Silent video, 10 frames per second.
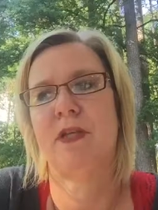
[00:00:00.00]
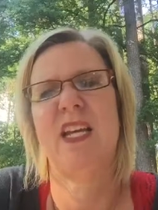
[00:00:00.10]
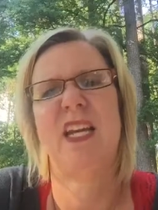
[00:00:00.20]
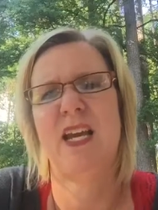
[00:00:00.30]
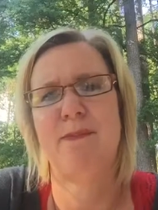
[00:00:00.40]

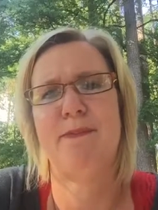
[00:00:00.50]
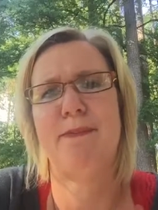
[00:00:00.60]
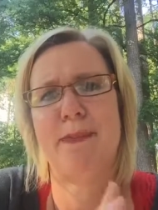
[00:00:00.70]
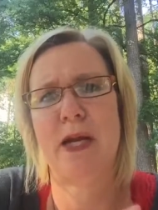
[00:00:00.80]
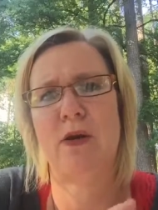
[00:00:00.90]
any kind of
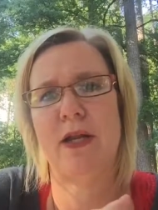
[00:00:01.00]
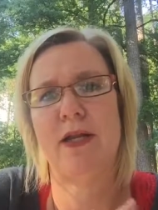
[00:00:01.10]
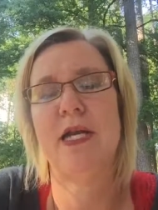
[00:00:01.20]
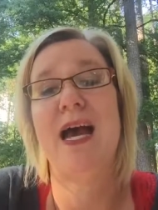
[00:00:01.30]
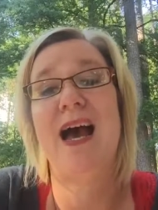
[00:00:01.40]
berry.
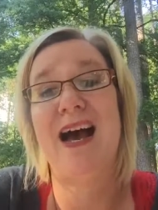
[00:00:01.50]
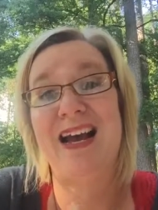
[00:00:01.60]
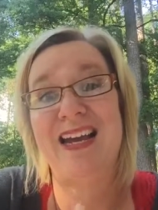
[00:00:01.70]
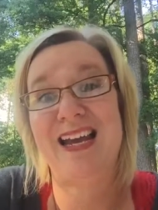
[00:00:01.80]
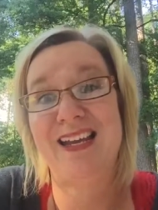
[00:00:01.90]

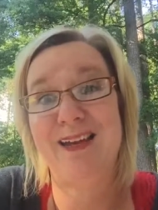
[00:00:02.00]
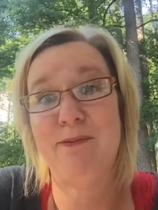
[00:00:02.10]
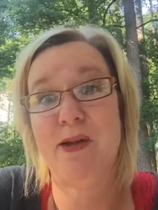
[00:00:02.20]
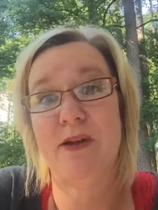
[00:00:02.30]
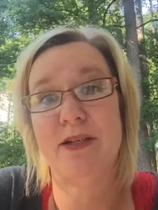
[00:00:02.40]
I can't
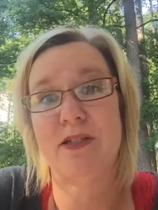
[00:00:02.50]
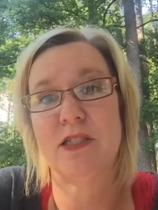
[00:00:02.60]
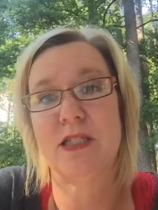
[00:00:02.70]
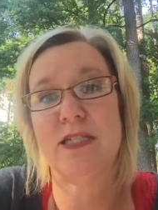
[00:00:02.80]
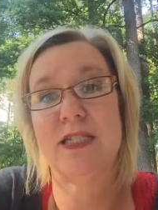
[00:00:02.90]
eat berries
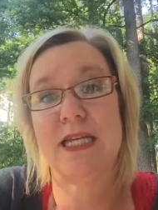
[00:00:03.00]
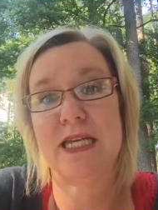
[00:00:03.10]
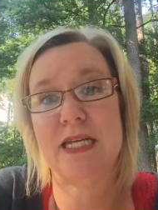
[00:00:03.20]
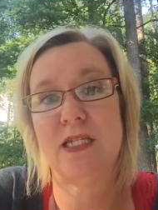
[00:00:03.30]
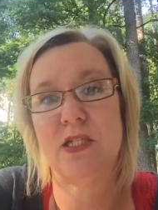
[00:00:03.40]
just because of the
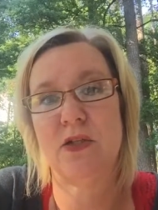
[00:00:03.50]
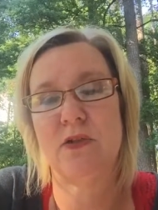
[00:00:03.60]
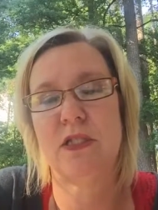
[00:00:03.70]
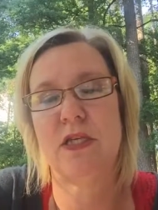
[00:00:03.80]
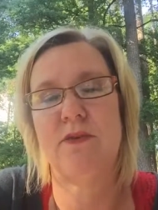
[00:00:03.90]
kidney
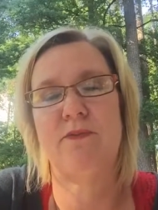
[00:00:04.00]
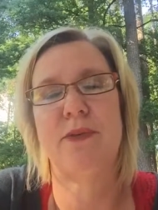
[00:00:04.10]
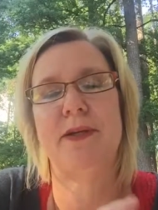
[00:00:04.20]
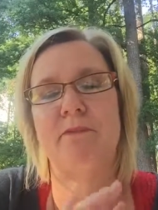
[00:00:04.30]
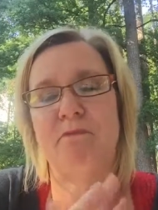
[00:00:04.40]
stone stuff,
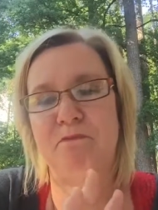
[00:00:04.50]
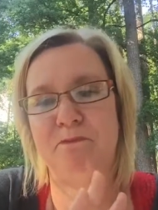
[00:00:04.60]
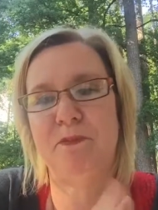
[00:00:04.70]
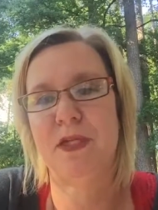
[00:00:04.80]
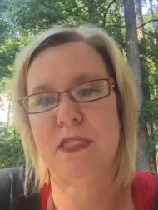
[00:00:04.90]
but
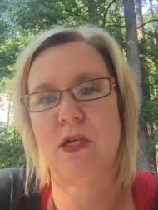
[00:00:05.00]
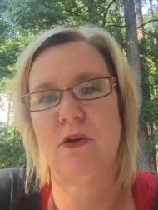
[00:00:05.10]
it's